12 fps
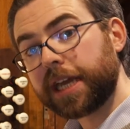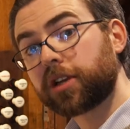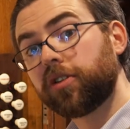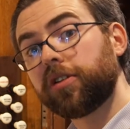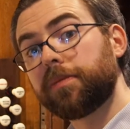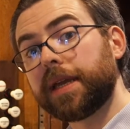it
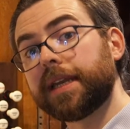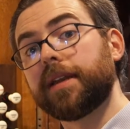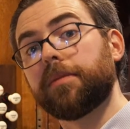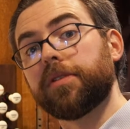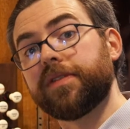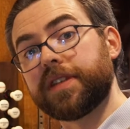could mean a
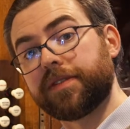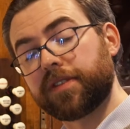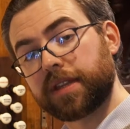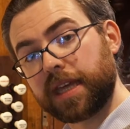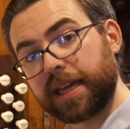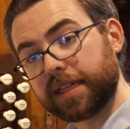number of
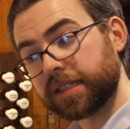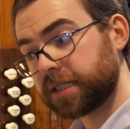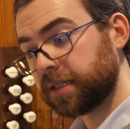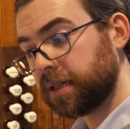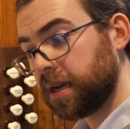different things.